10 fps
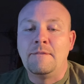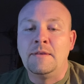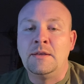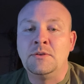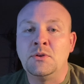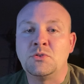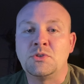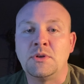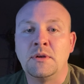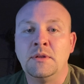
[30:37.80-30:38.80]
and you're
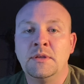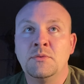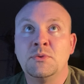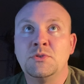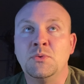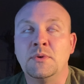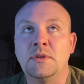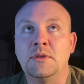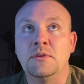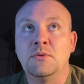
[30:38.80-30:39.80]
struggling, what you want
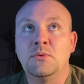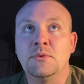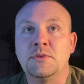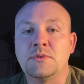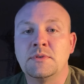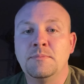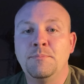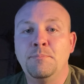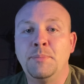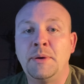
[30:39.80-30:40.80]
to do is
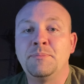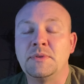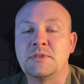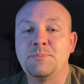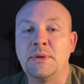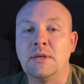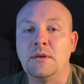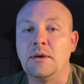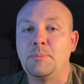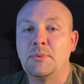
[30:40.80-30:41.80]
bump the speed
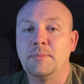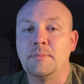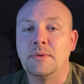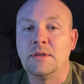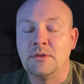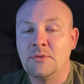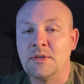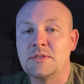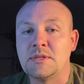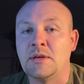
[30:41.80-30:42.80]
up. I know
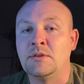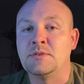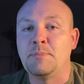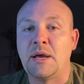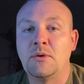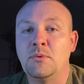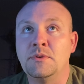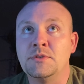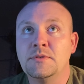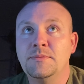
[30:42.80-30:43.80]
that sounds
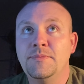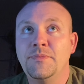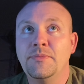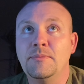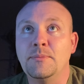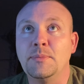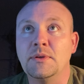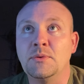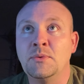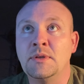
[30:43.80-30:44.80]
backwards,
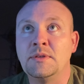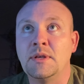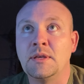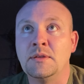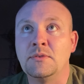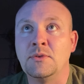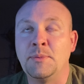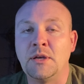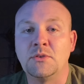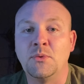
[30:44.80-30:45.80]
but you want to take it to
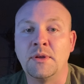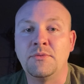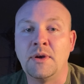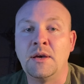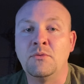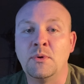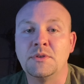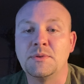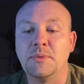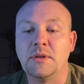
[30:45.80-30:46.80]
about 25
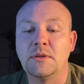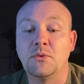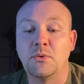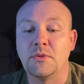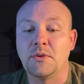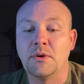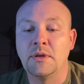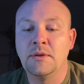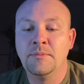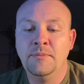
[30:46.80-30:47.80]
words a minute or
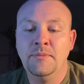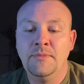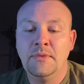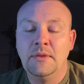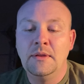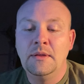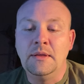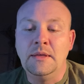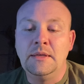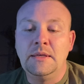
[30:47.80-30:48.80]
30,
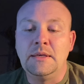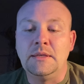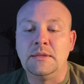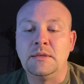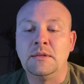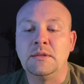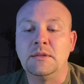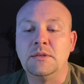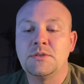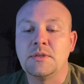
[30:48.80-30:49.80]
and then
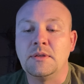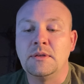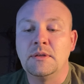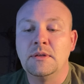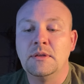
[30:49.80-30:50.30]
listen.